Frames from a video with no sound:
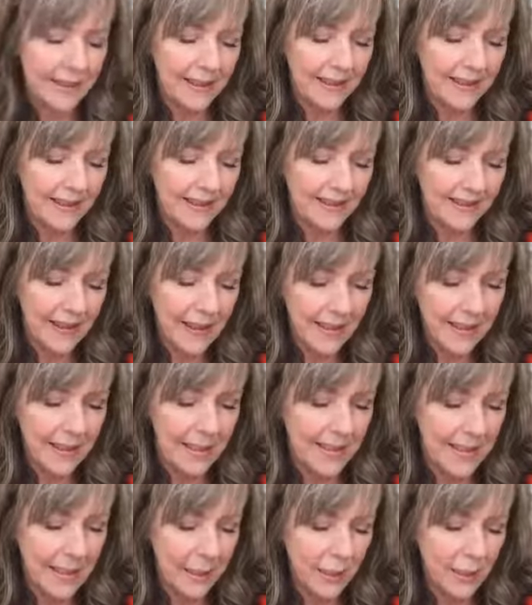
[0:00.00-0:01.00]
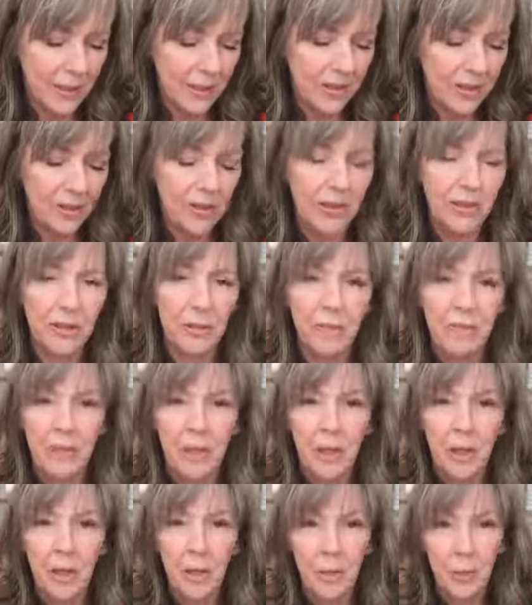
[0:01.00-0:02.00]
and the 7th tip is to
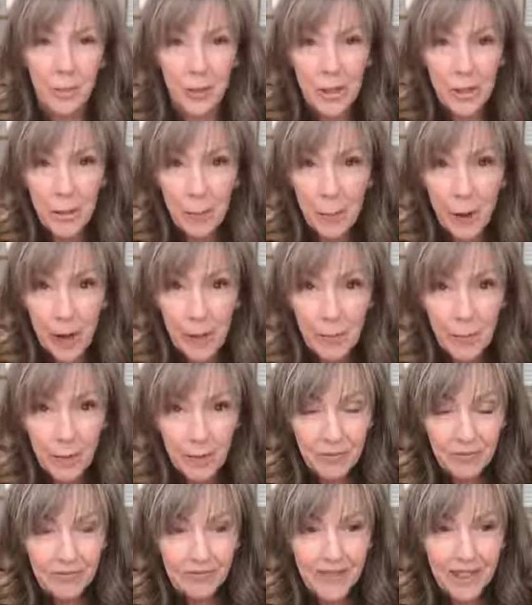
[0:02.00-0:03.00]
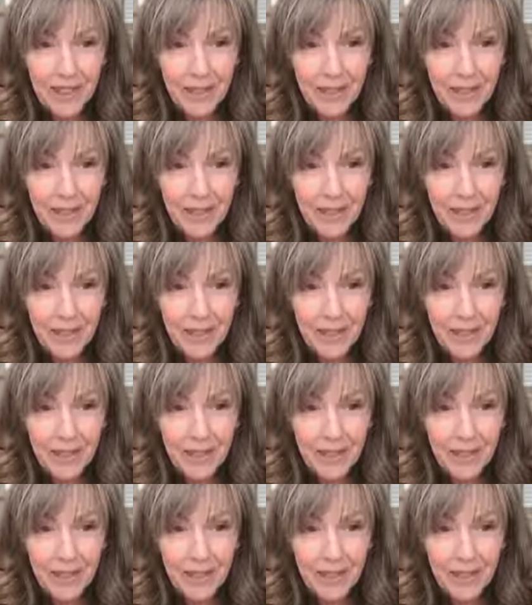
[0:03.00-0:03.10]
read your Bible.